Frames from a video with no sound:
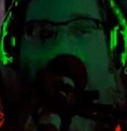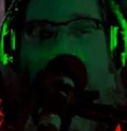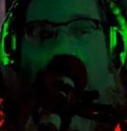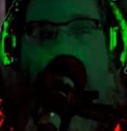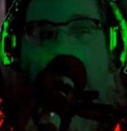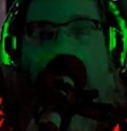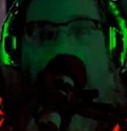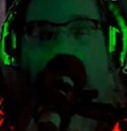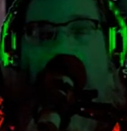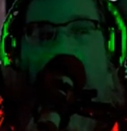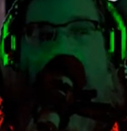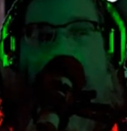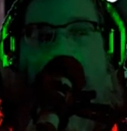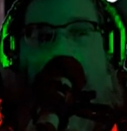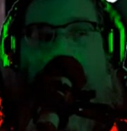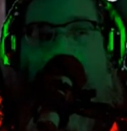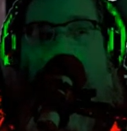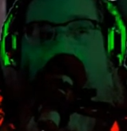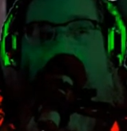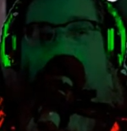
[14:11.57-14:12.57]
bit that she
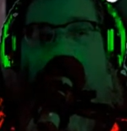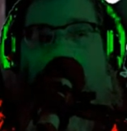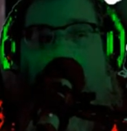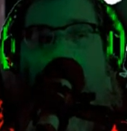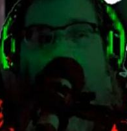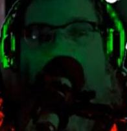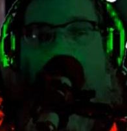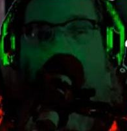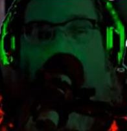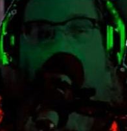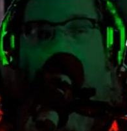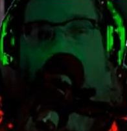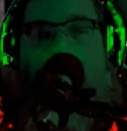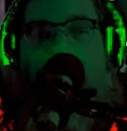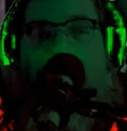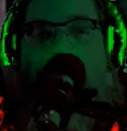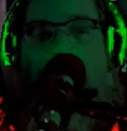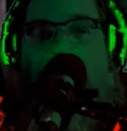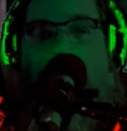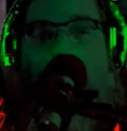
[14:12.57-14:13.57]
actually chose
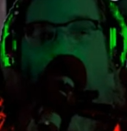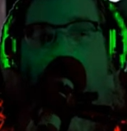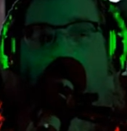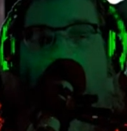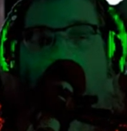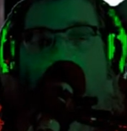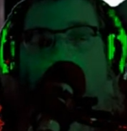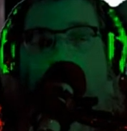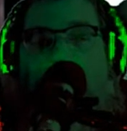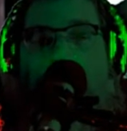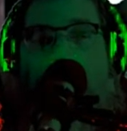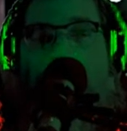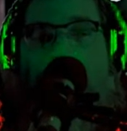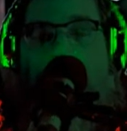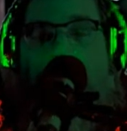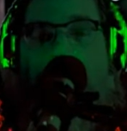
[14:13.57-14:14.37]
to upload this.